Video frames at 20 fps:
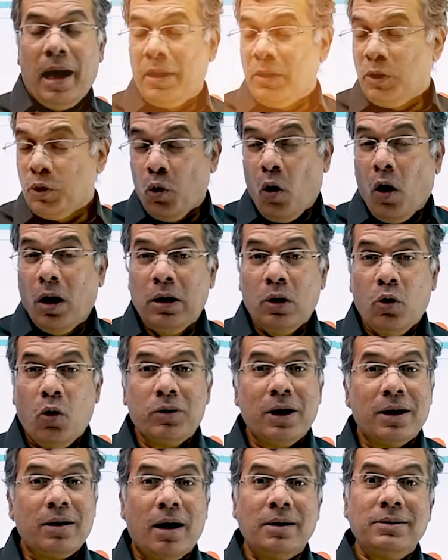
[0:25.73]
You all know
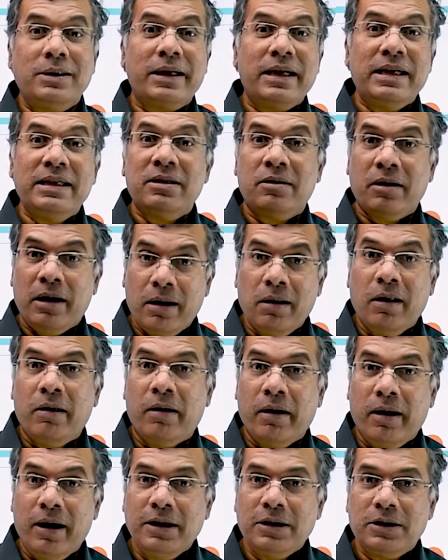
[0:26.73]
that answer key is rarely
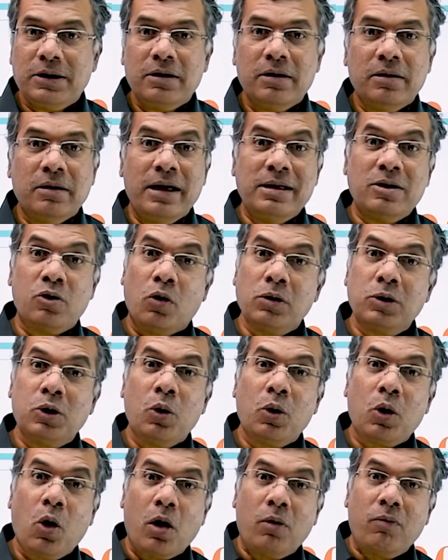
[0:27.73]
released. There is also
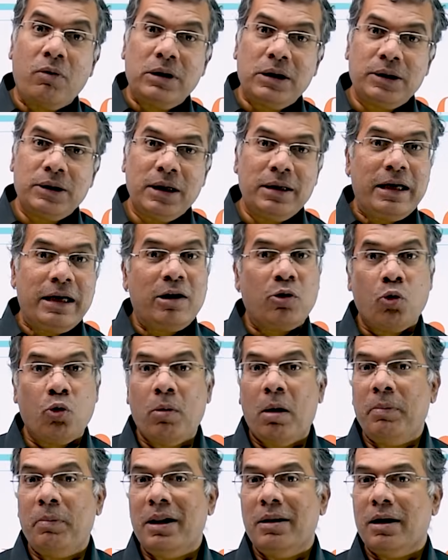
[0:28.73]
a conversation and
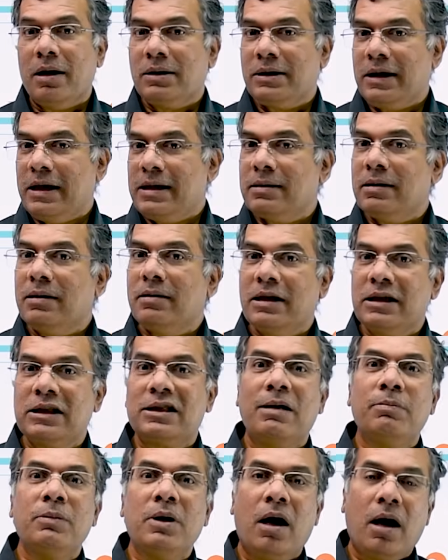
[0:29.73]
rumor mill that says that this
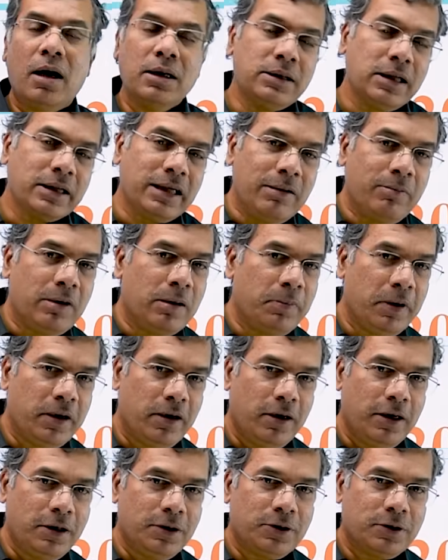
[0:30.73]
time the answer key might be
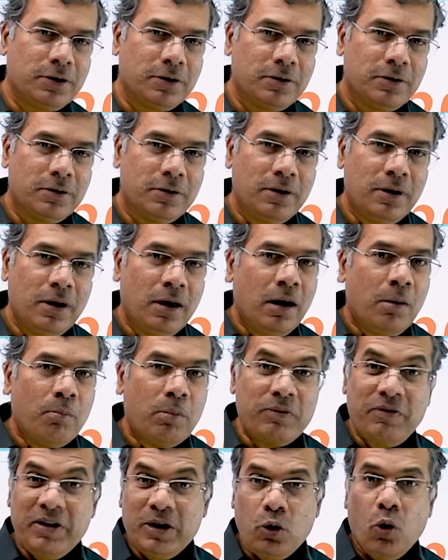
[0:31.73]
released.
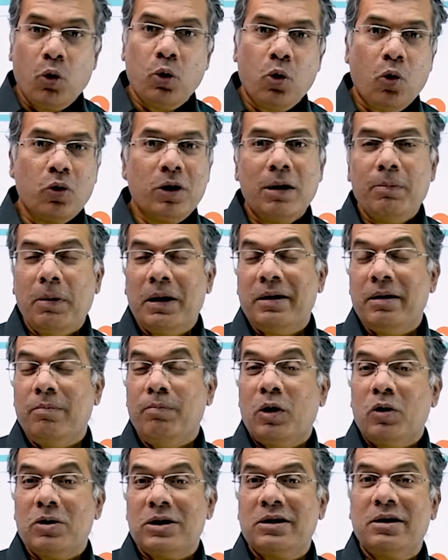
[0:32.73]
But we don't know that but
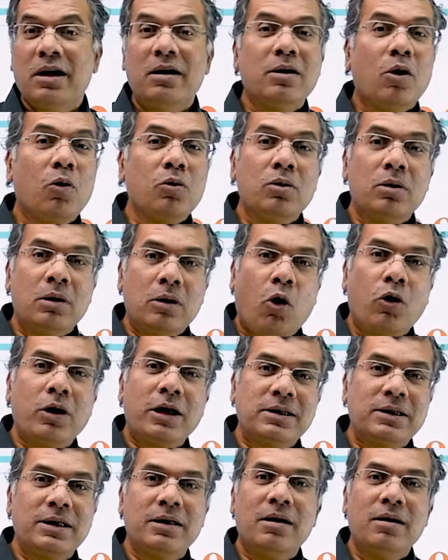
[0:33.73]
because till now not a
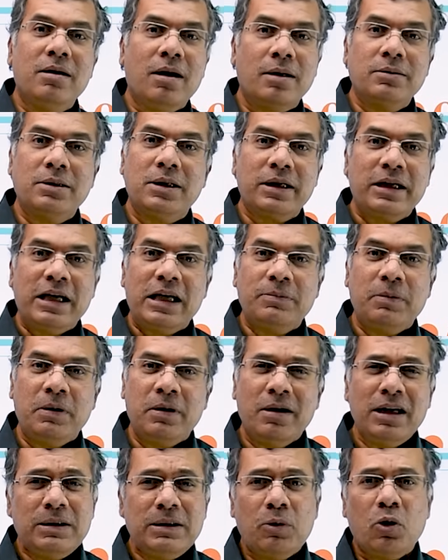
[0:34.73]
single answer key has been
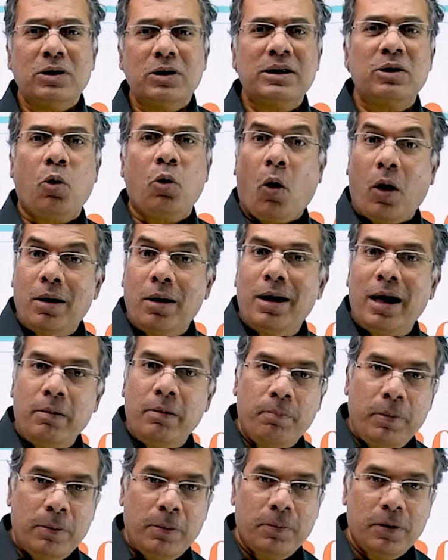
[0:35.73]
released because it's an
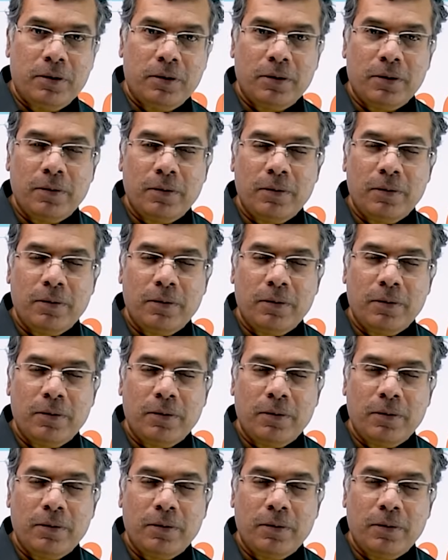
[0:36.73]
online paper.